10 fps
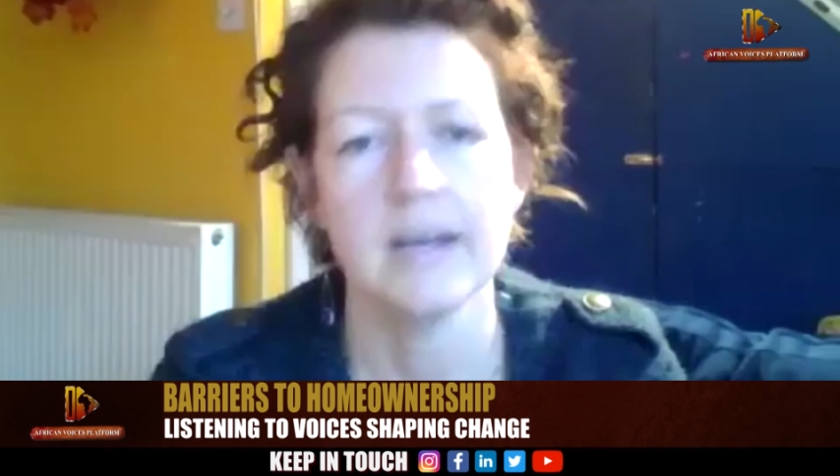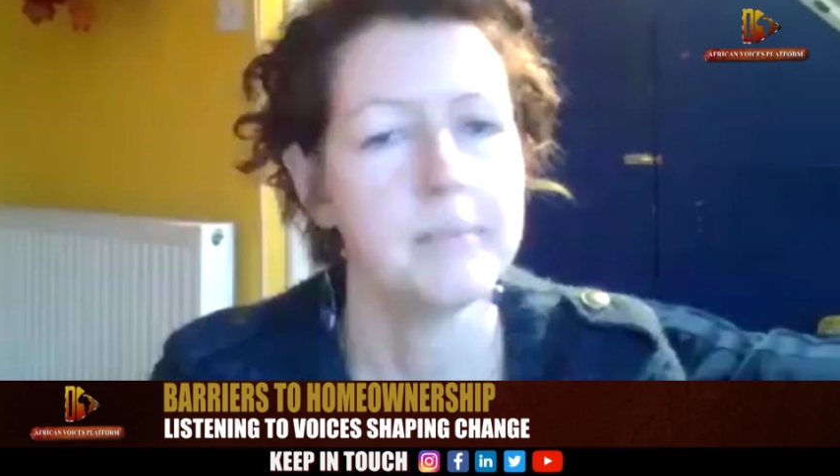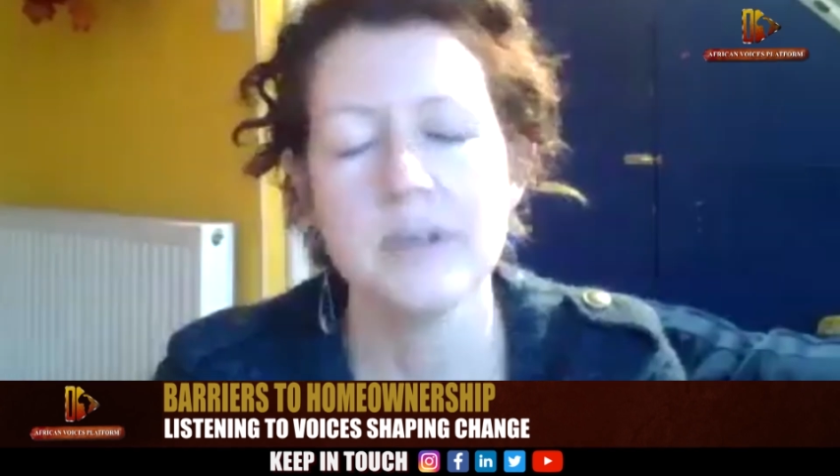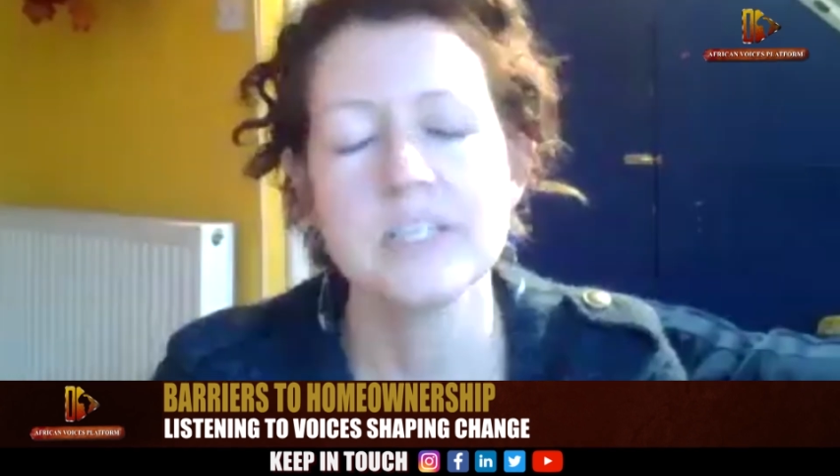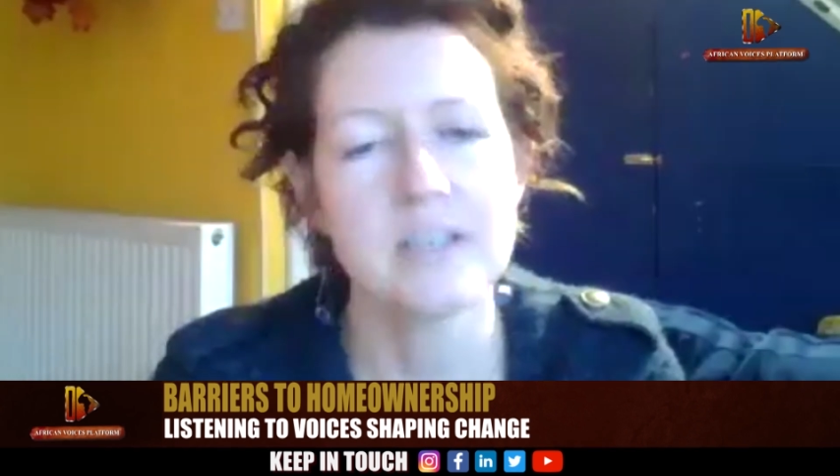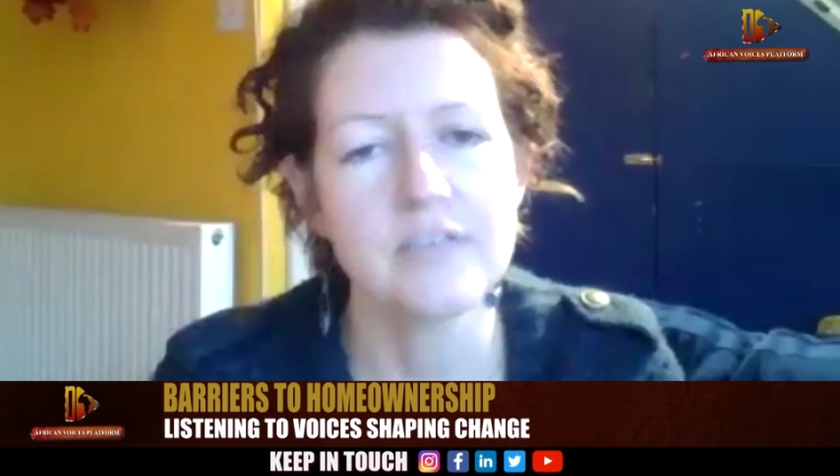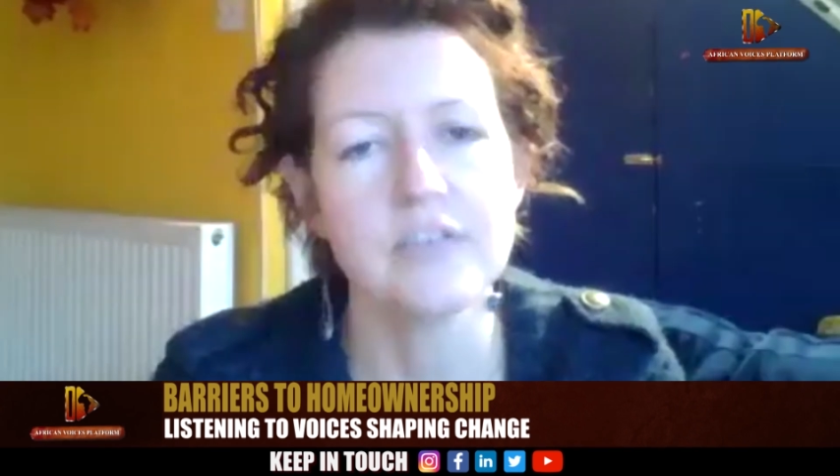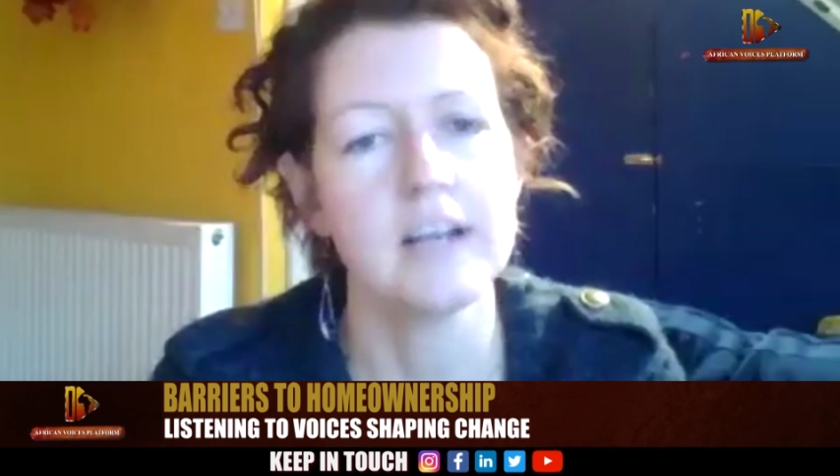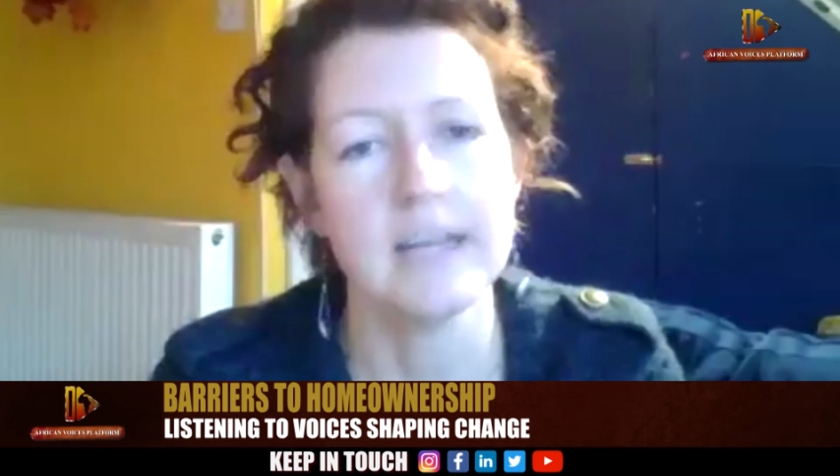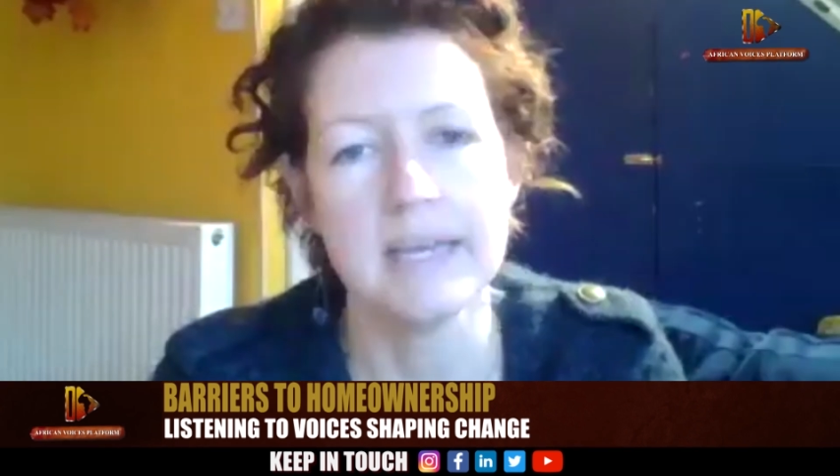Yeah, most
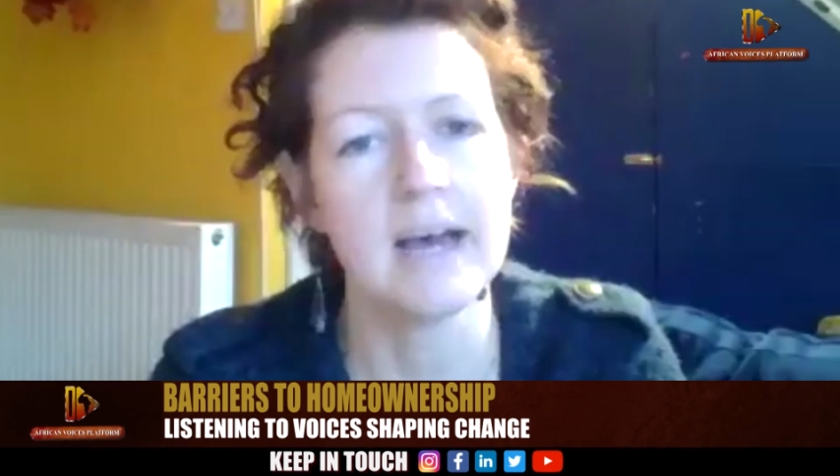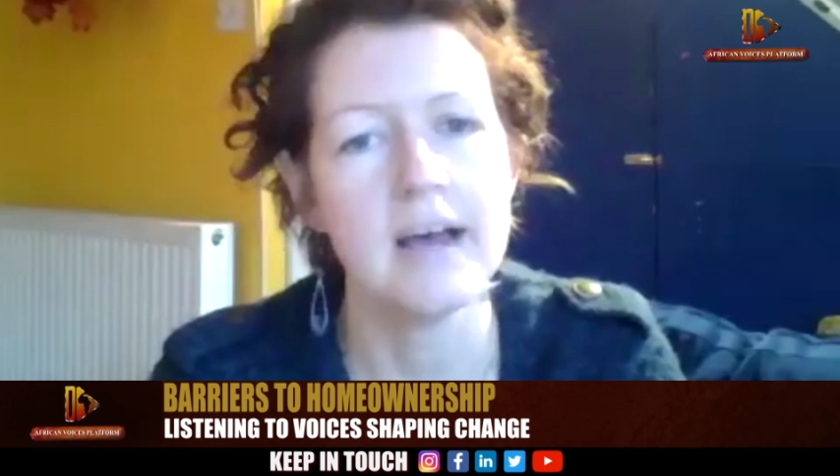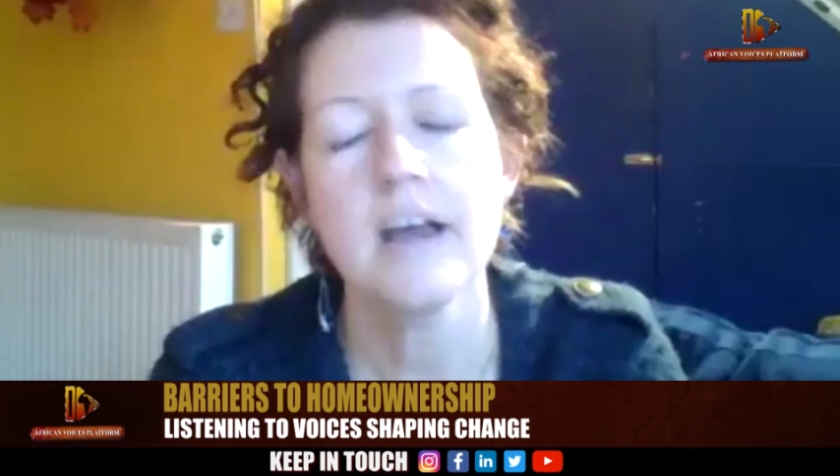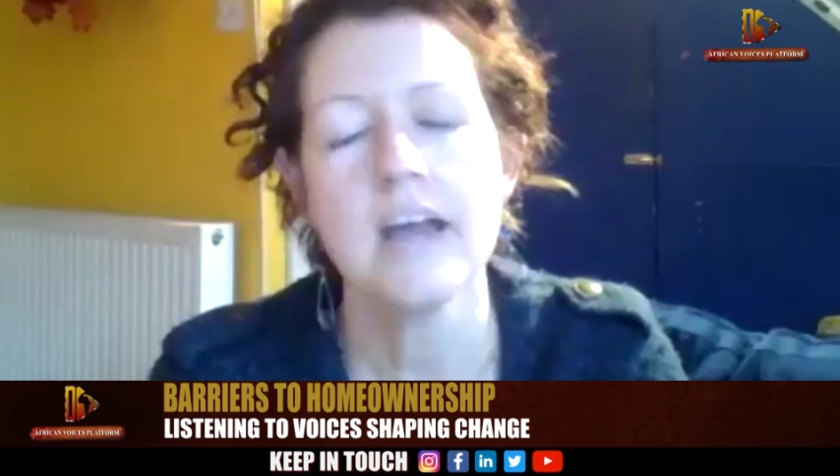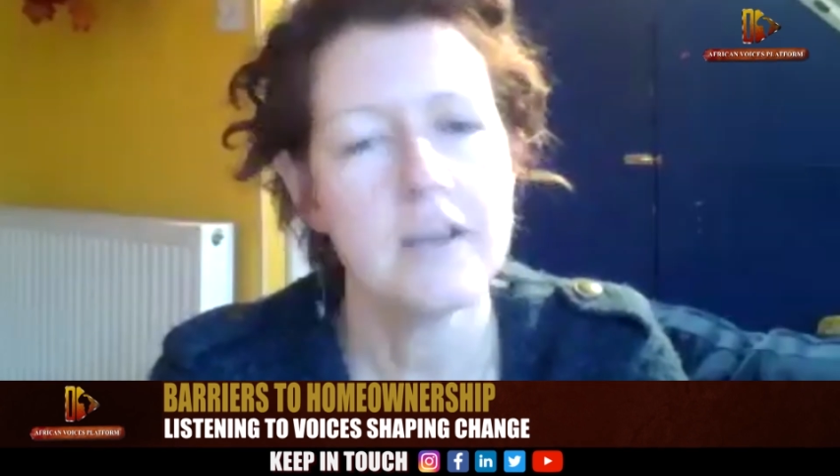definitely. Yeah.